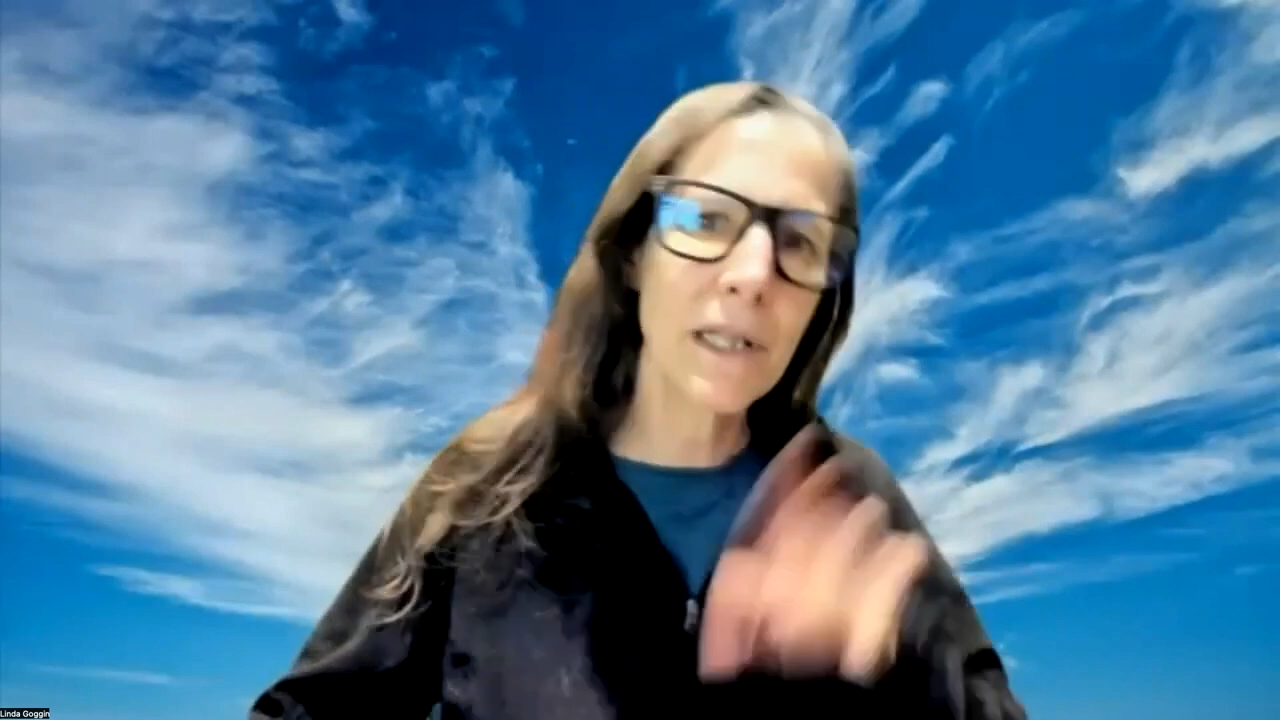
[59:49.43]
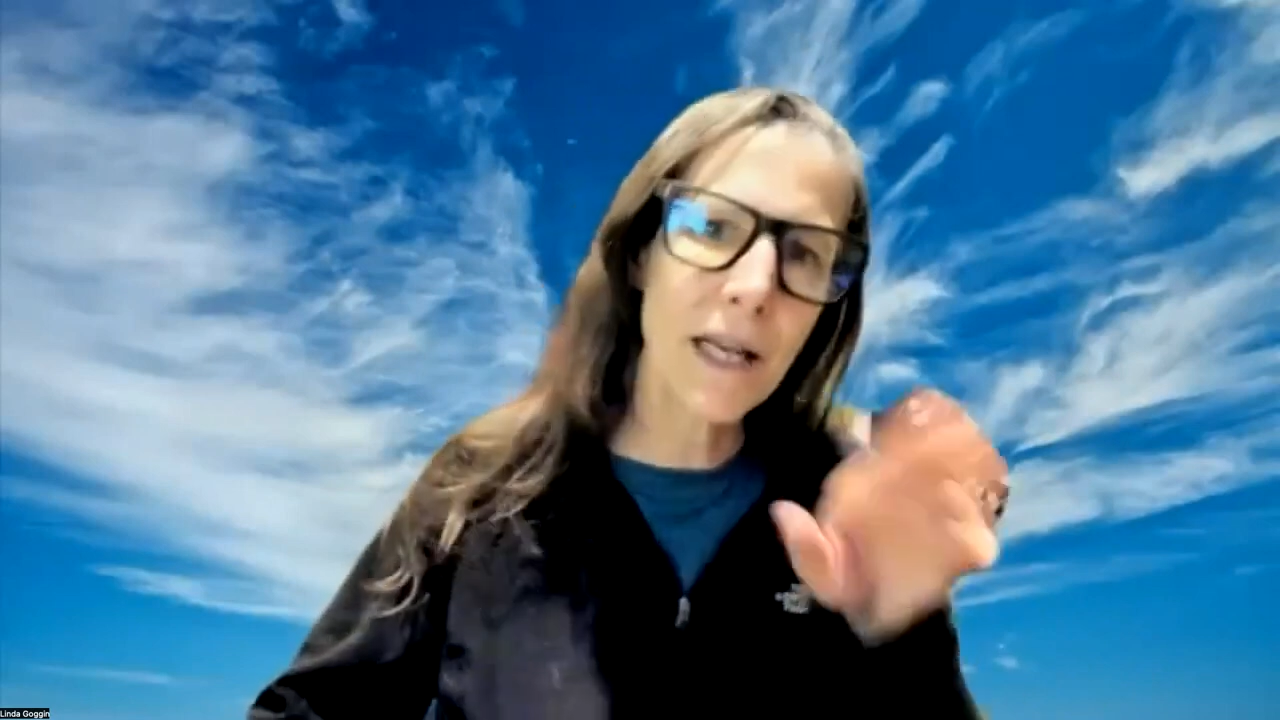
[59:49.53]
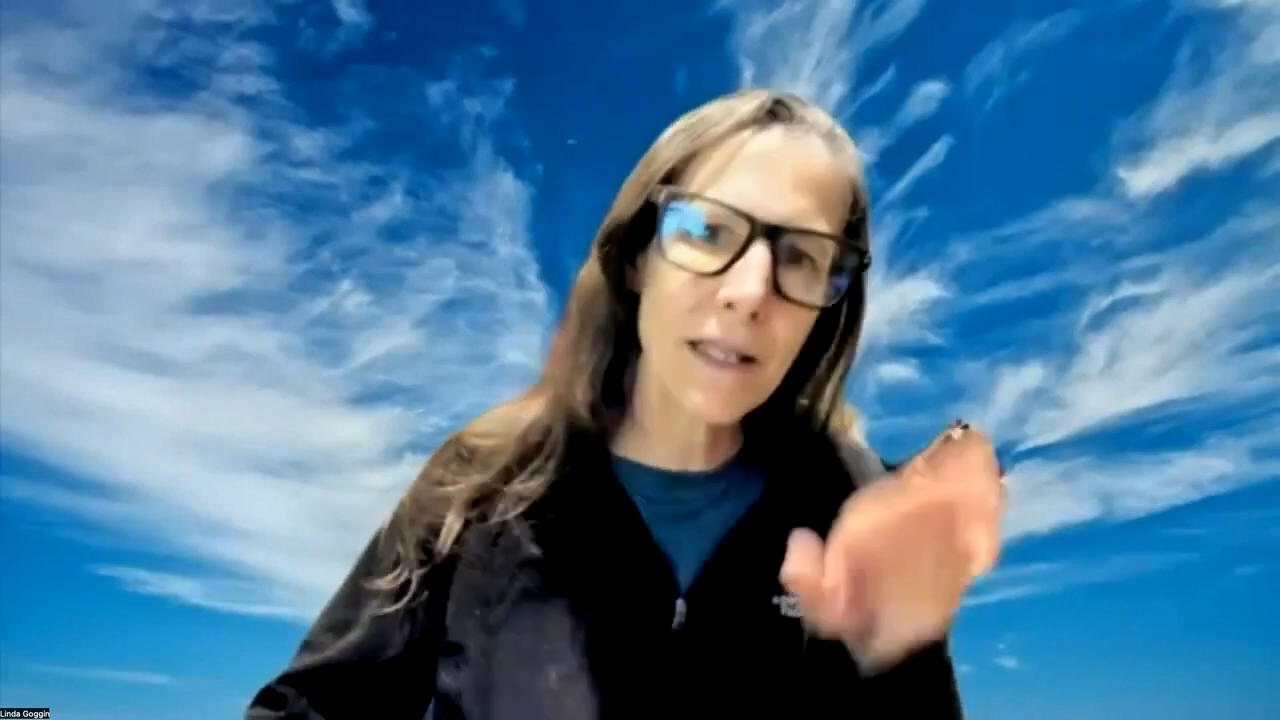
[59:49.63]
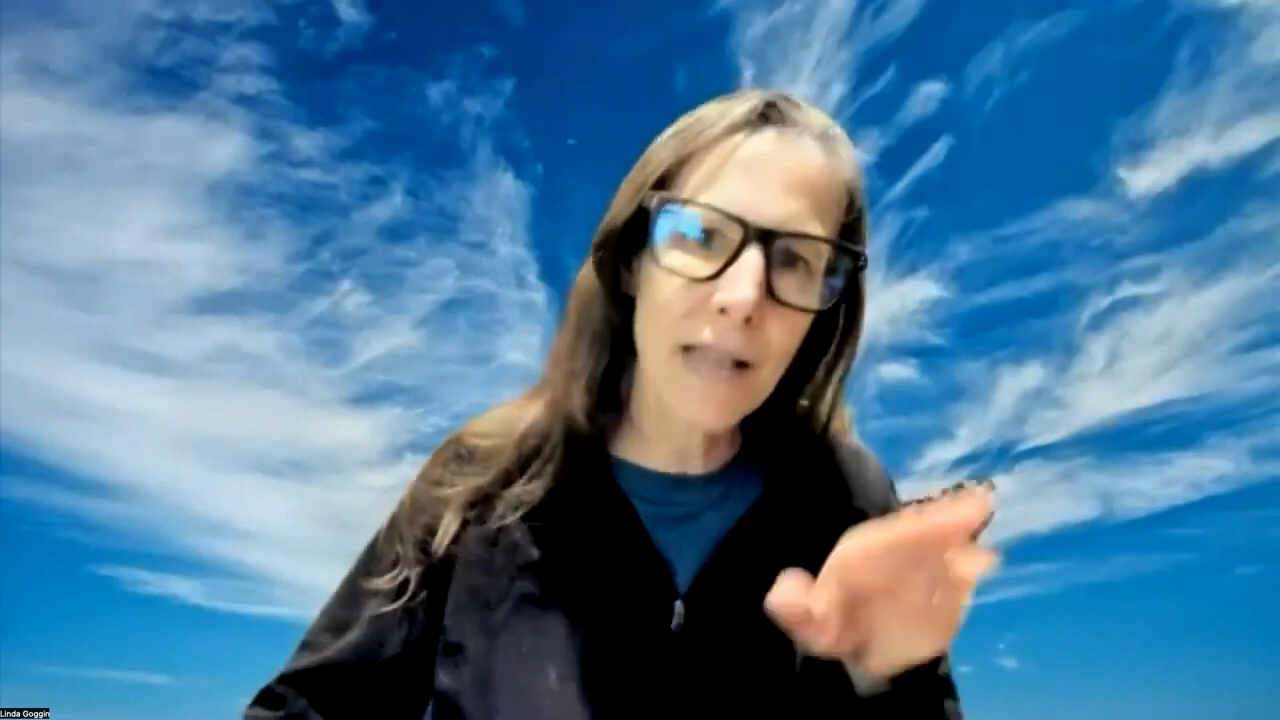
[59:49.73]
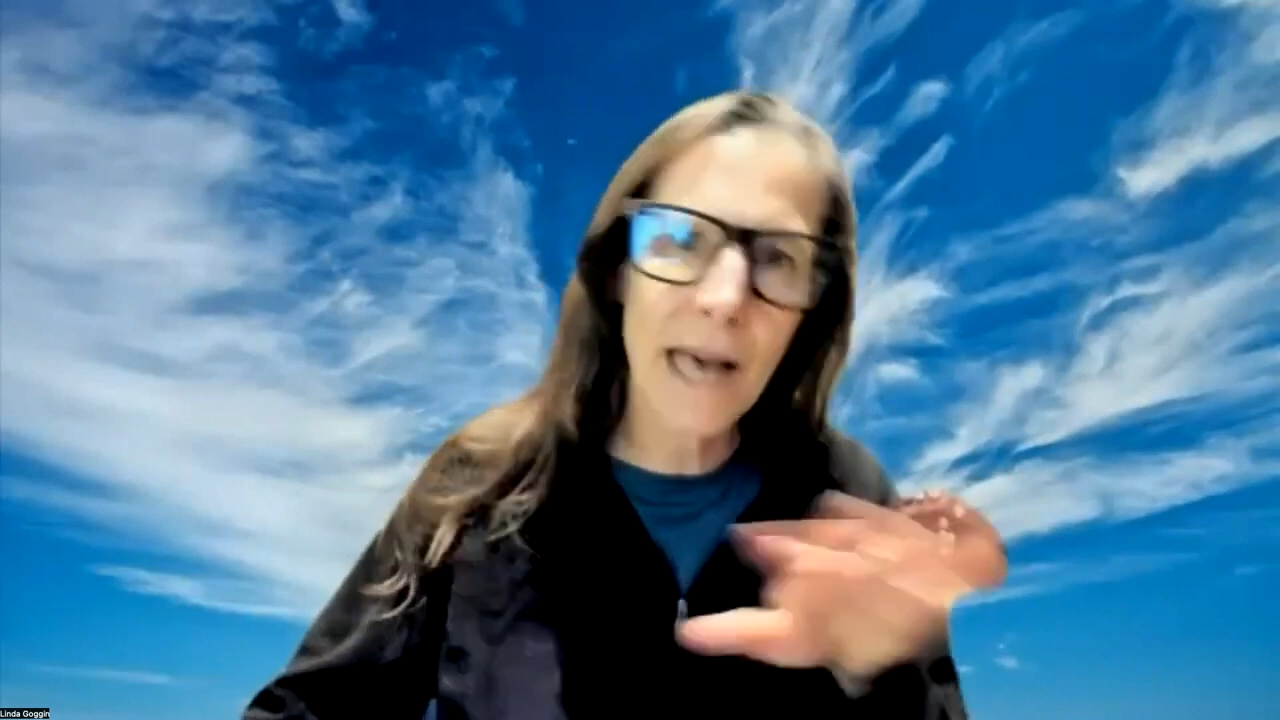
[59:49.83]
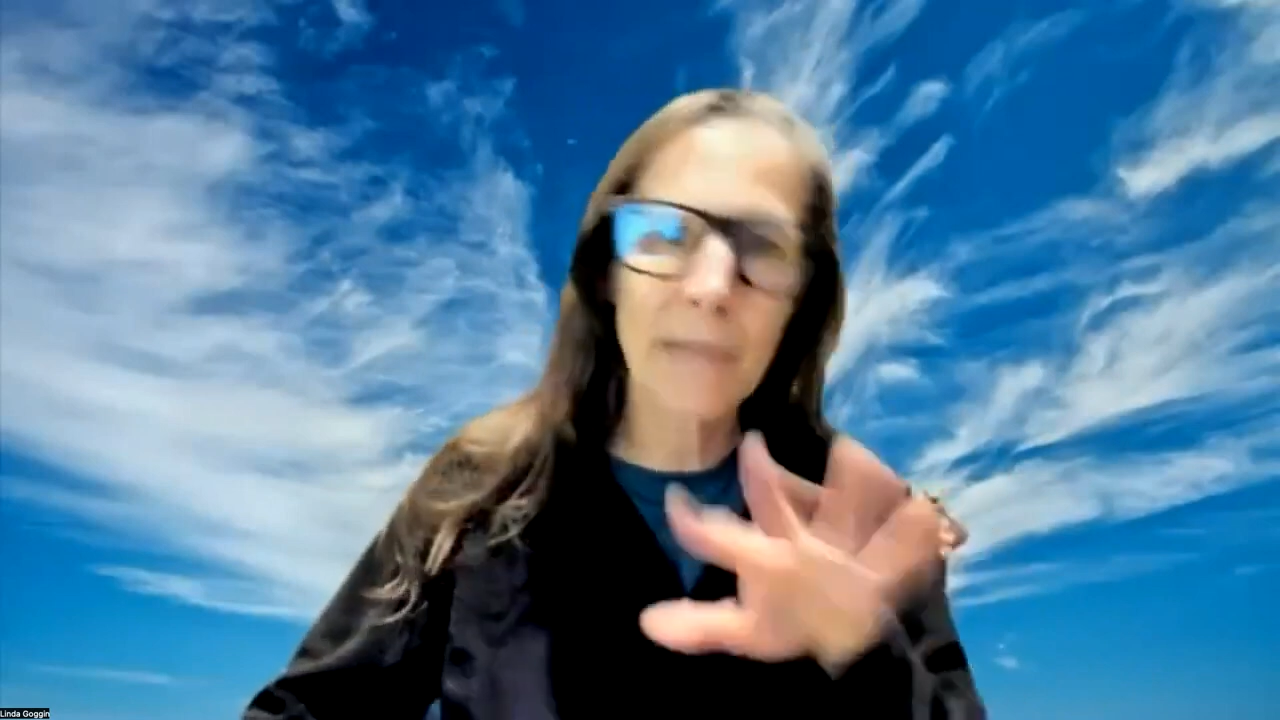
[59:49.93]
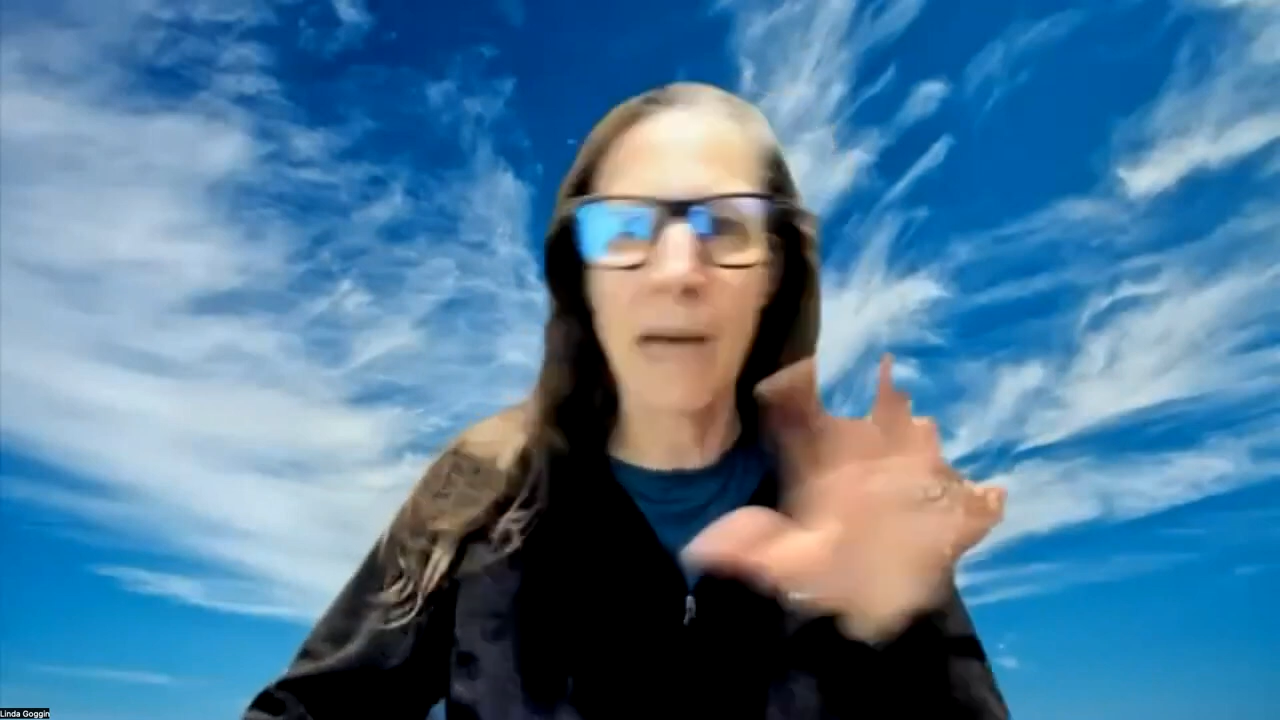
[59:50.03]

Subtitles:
like that: